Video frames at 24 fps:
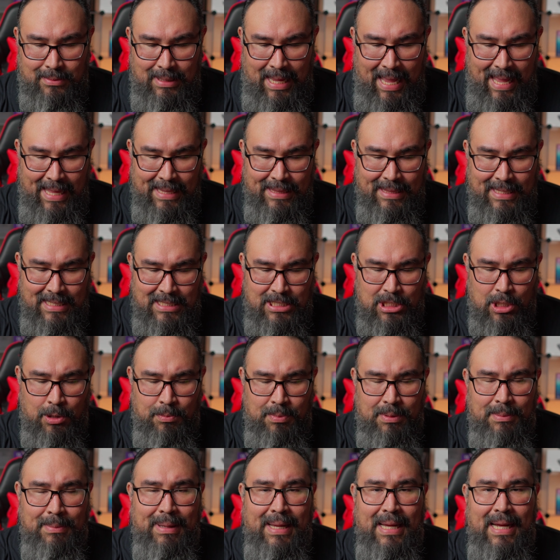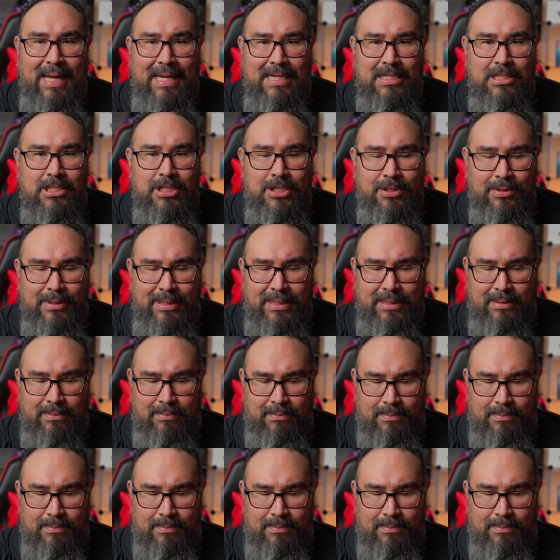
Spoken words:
and this opened my eyes to it.